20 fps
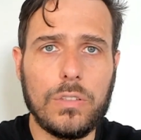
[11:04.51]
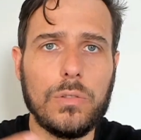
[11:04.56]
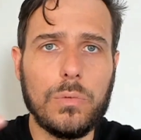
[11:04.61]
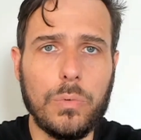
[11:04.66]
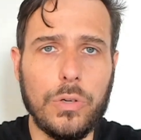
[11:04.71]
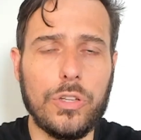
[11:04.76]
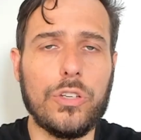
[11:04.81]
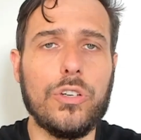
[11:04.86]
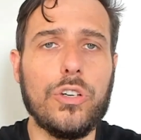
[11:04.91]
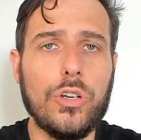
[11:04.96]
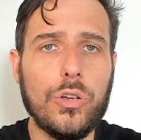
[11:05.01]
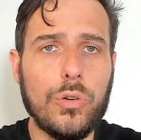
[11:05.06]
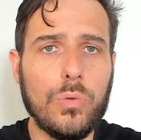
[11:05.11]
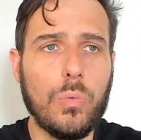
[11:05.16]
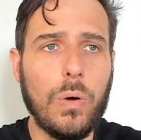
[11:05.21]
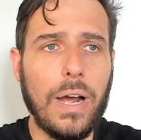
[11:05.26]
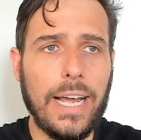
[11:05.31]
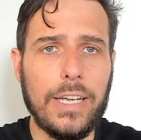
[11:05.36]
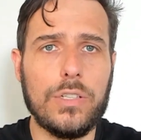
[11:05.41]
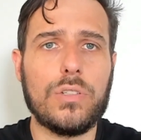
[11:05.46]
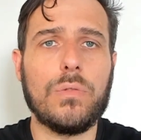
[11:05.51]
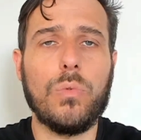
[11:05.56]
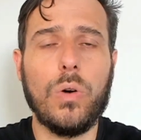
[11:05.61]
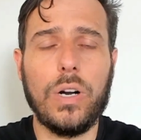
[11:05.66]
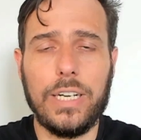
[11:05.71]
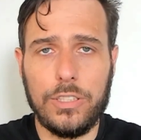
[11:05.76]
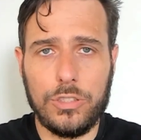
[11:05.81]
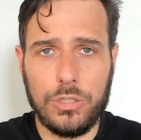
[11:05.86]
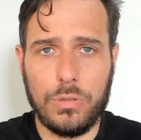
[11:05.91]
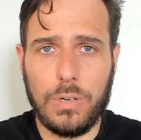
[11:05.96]
with new ways of
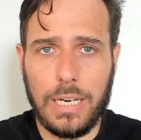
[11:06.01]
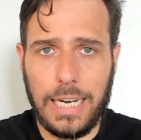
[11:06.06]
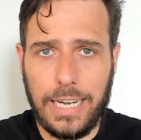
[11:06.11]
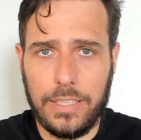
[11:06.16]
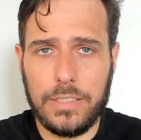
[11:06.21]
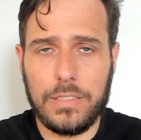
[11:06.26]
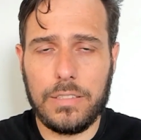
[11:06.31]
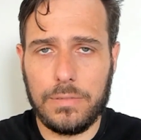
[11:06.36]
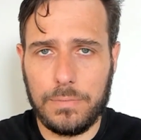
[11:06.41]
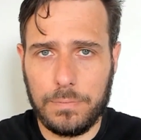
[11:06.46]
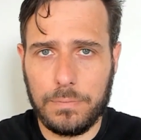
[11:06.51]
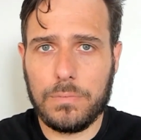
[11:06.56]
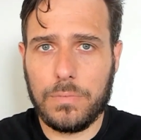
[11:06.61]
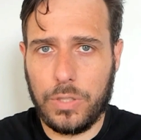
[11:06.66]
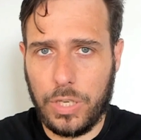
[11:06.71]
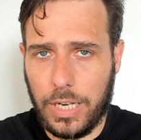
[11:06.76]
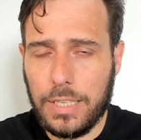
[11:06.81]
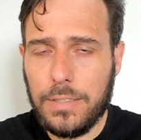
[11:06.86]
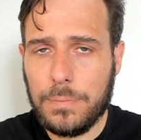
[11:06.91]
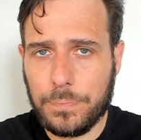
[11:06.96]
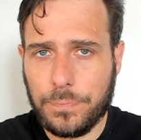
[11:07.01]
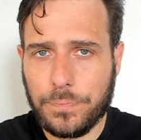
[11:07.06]
wanting to relate, okay?